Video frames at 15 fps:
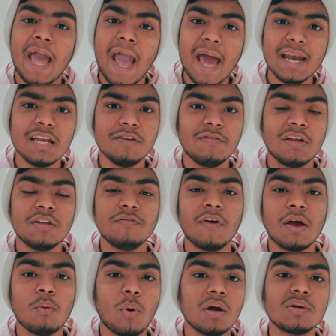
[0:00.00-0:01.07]
And even if
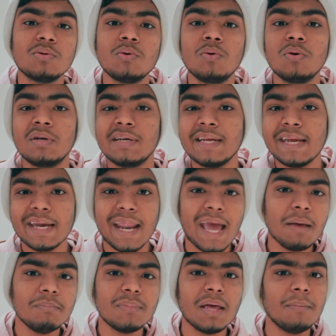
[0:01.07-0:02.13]
I want to
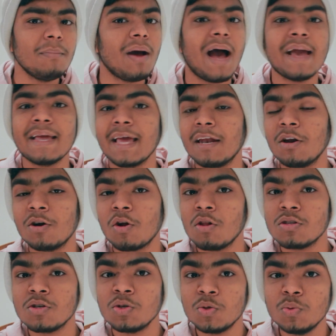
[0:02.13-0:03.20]
rename them, I cannot
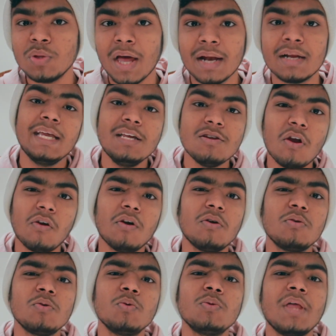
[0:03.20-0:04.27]
also do that. In order
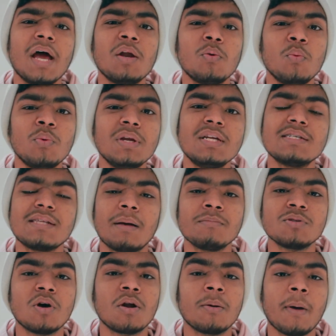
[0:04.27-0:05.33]
to do that, we need some
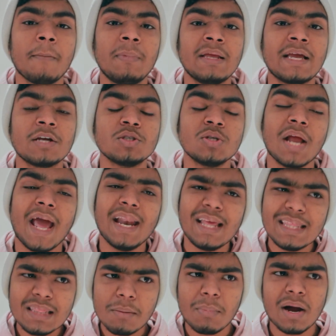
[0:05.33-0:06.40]
sort of application. And
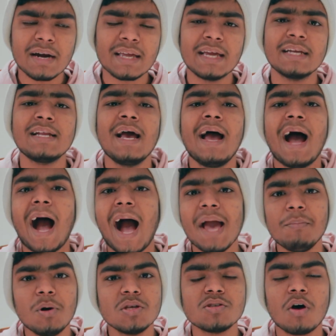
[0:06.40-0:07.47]
in the market,
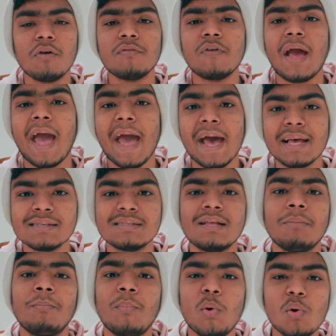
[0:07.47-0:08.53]
iBoysoft has
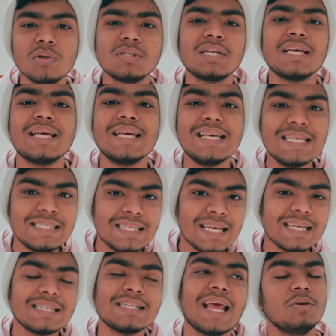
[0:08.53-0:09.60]
the most
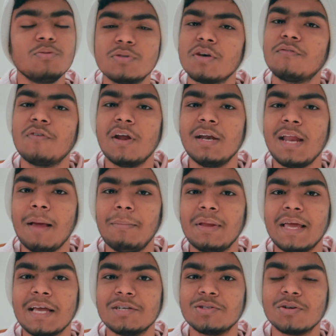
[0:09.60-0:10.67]
easiest user-friendly
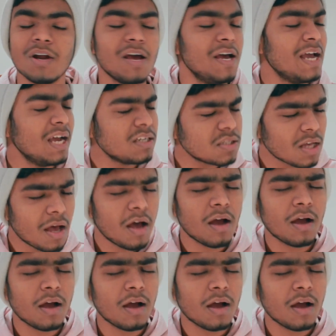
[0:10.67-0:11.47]
application. It's